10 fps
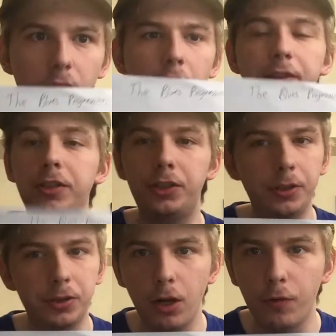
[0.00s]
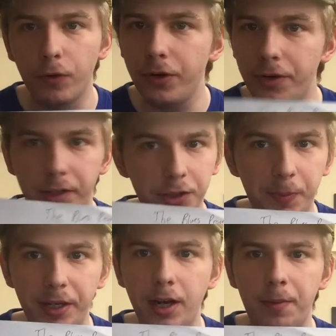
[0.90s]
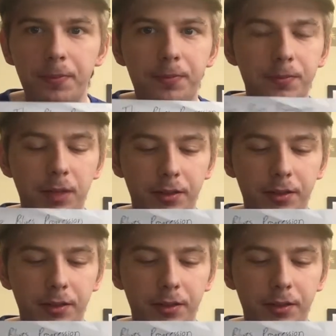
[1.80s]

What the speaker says: If that's too slow for you, you can speed it up.